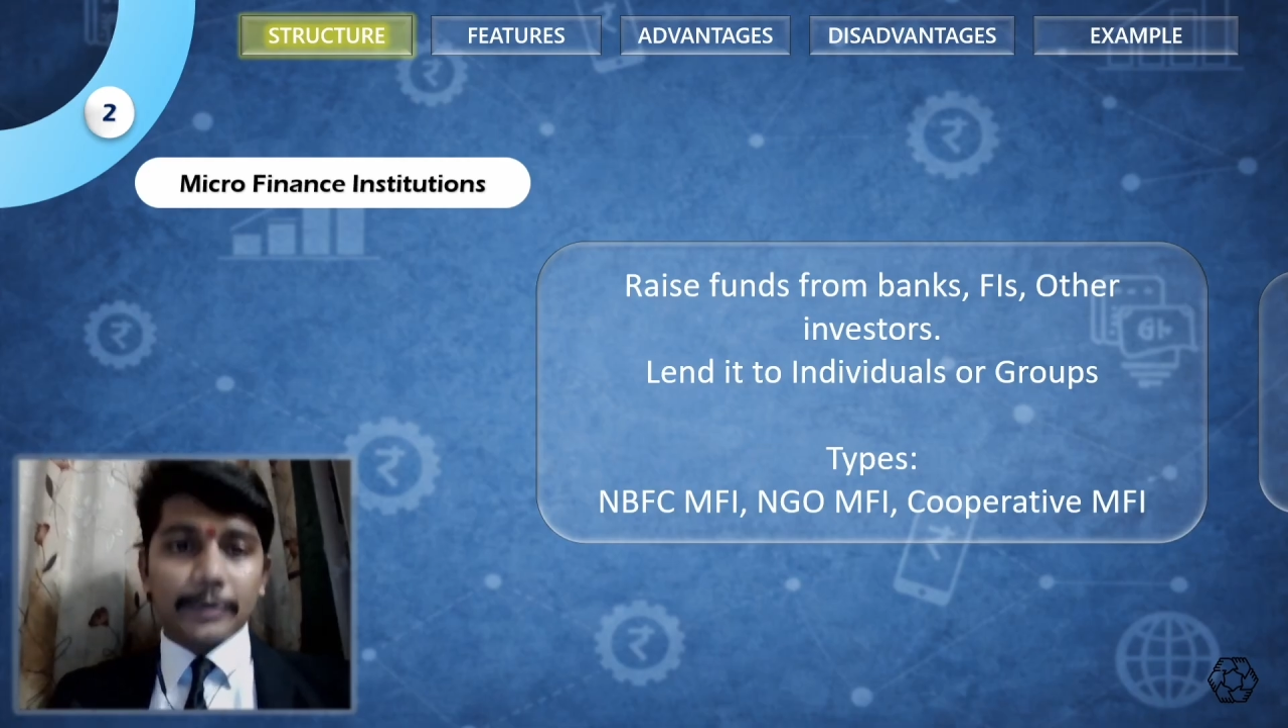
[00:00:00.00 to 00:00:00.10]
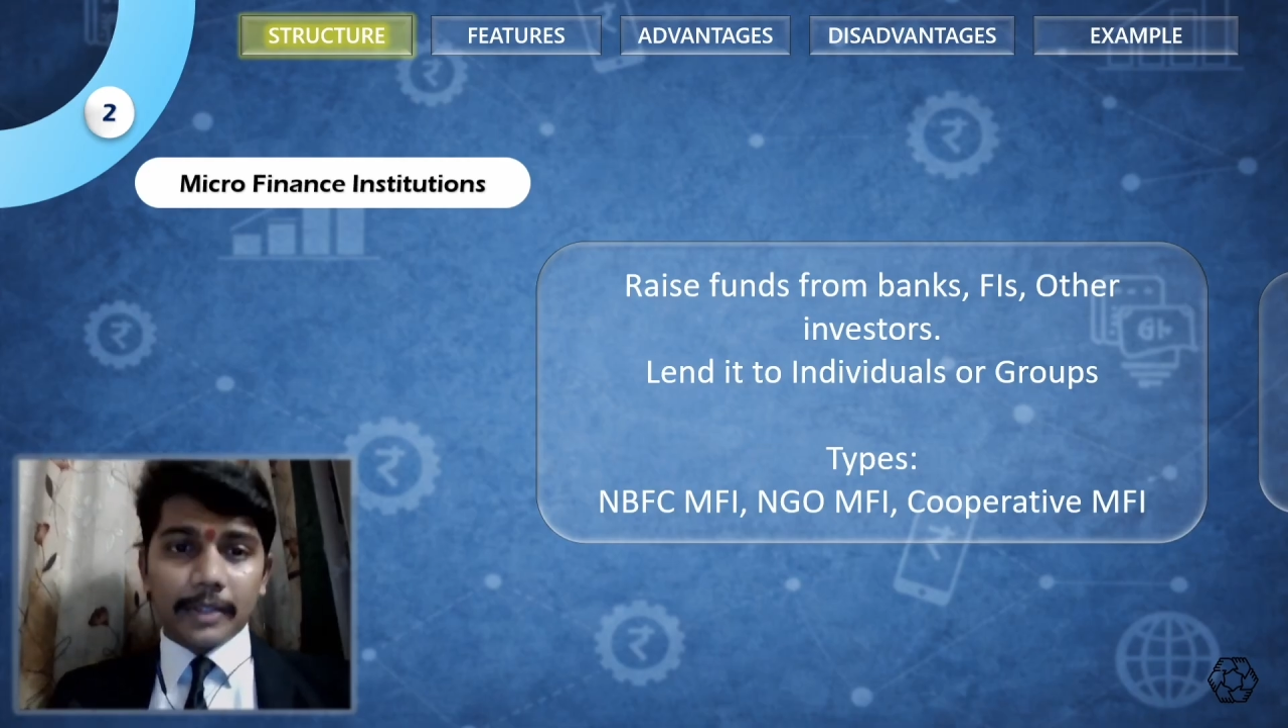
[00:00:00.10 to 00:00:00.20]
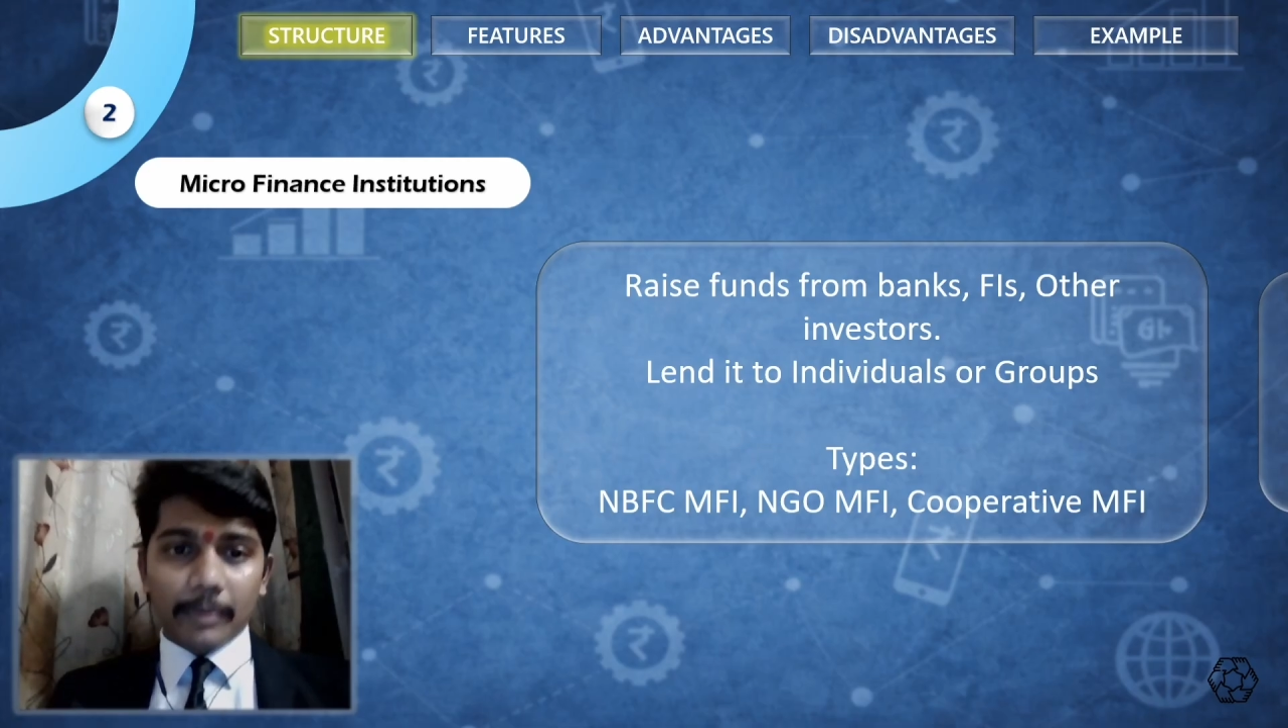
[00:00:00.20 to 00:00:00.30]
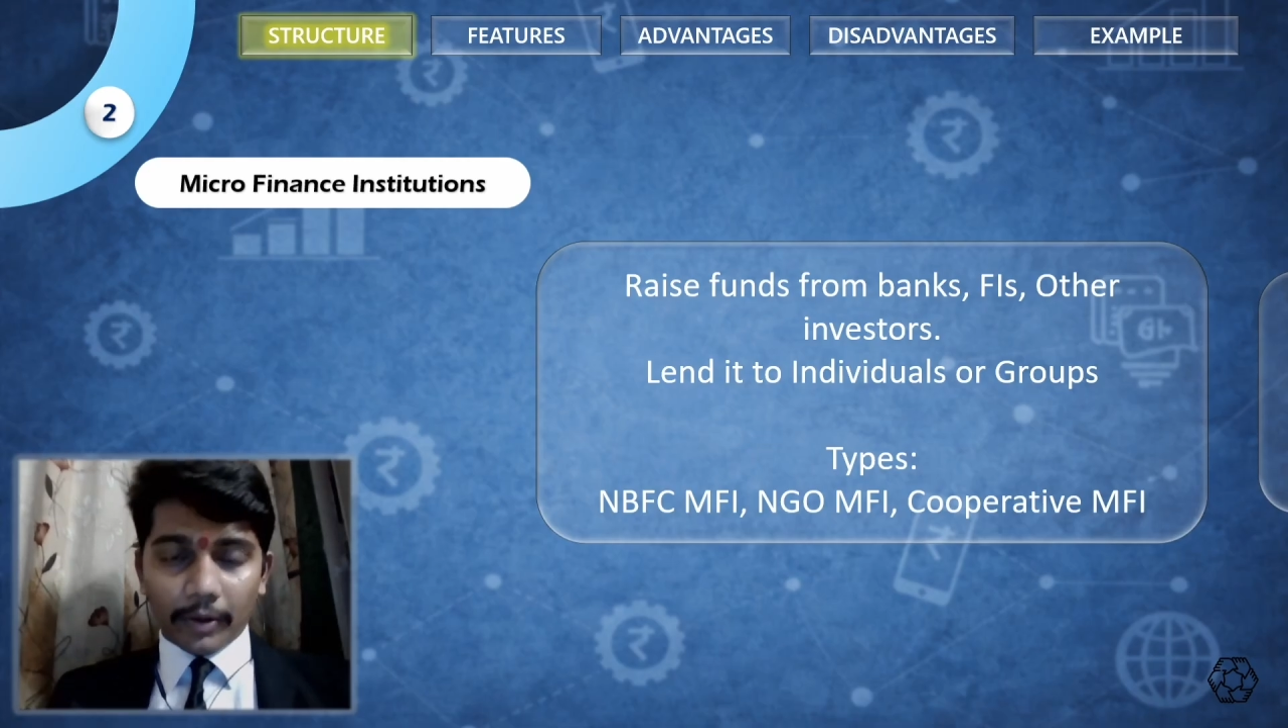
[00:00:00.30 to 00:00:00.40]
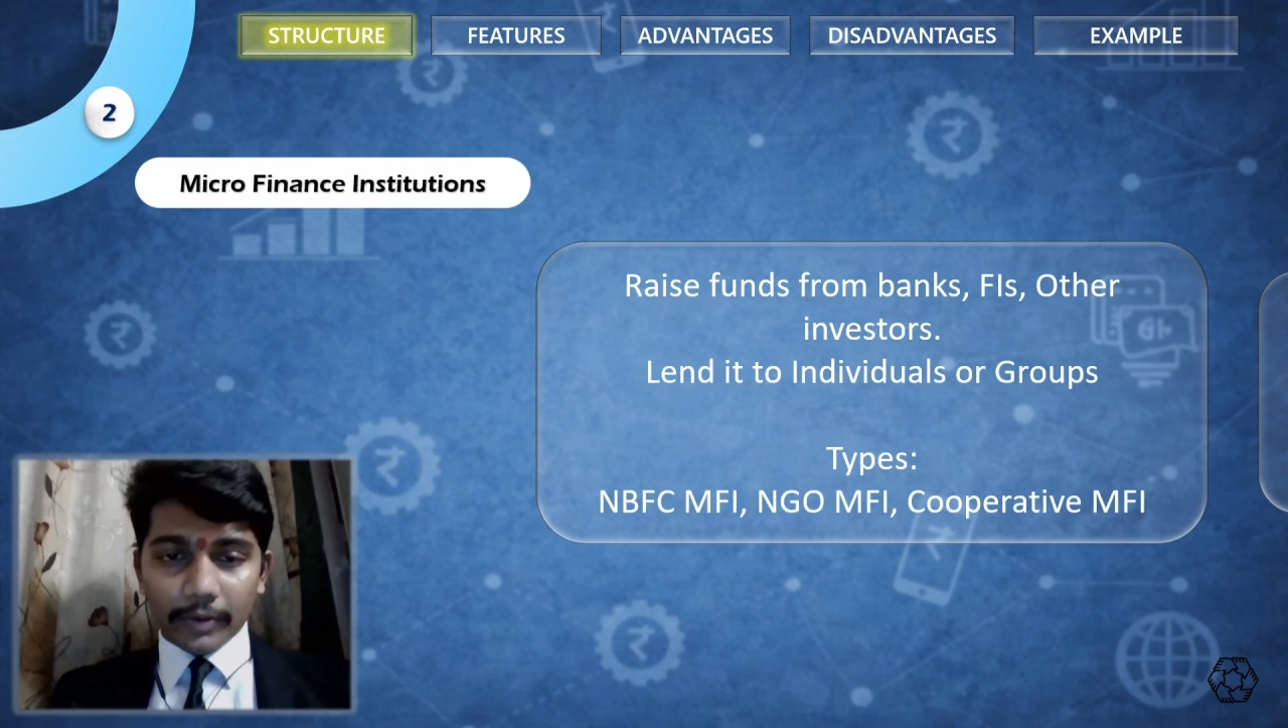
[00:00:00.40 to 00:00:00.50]
the
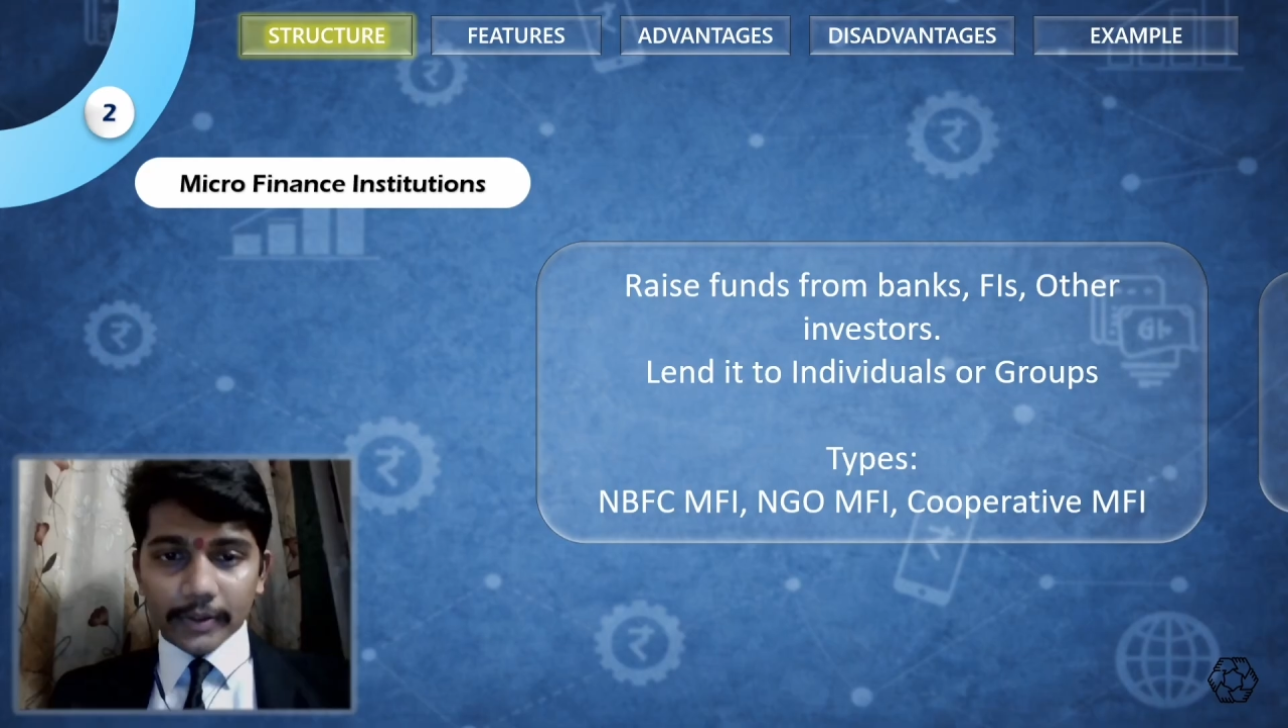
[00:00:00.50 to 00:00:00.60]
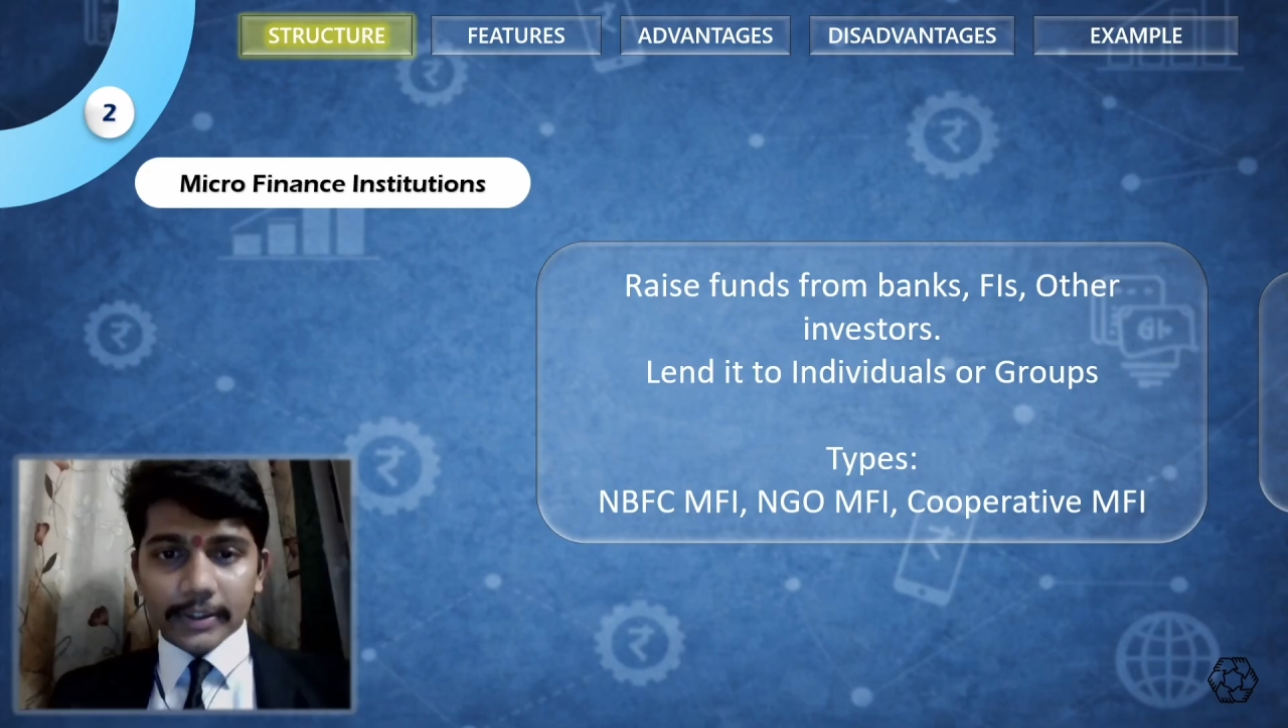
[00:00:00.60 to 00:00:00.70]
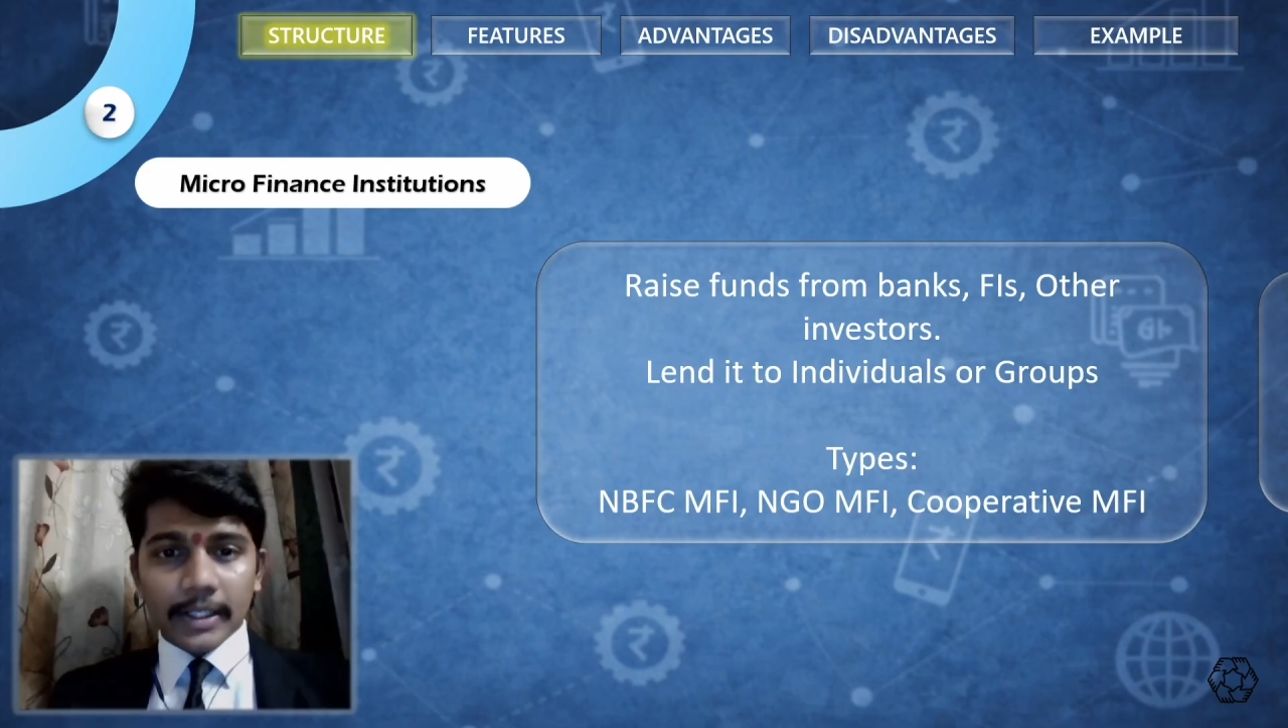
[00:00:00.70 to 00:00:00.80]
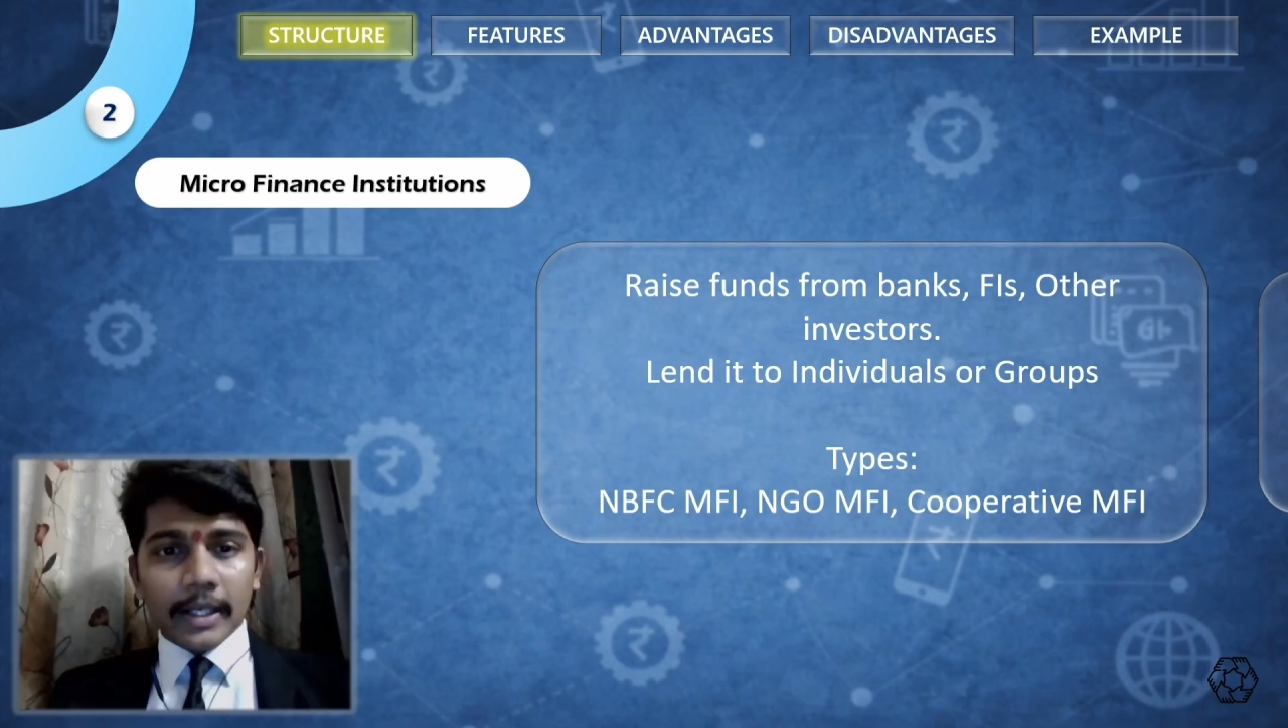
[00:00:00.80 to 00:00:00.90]
borrowers.